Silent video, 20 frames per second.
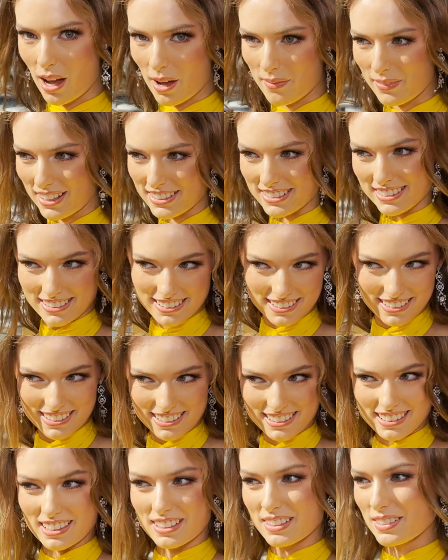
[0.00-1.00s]
If you were
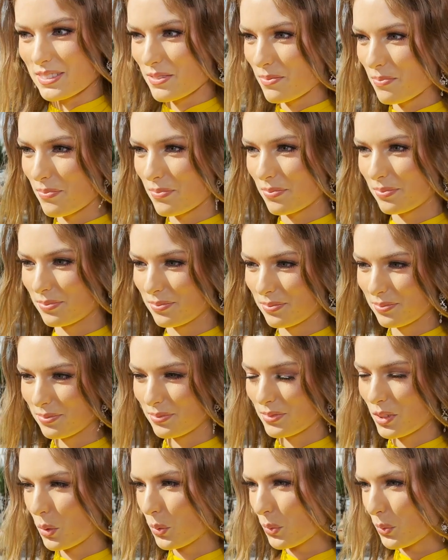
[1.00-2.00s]
a pet,
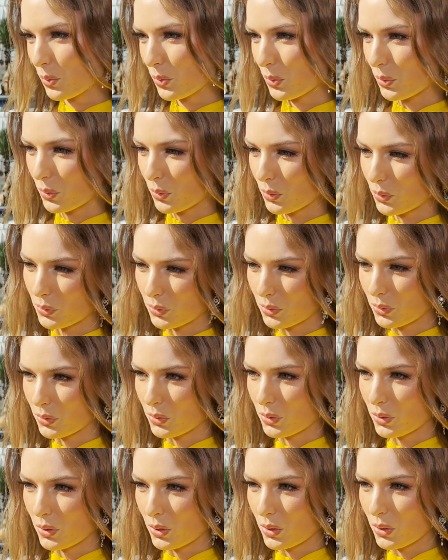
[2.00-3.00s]
whose pet
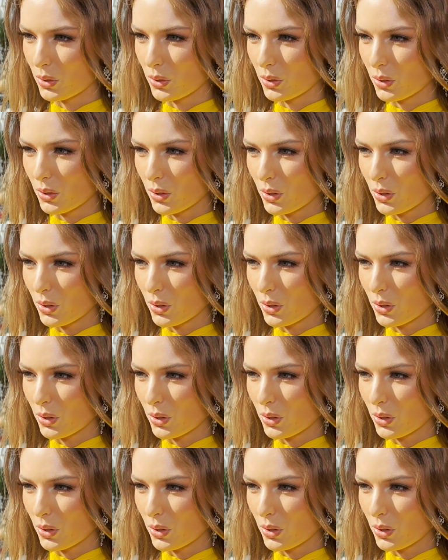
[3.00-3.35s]
would you be?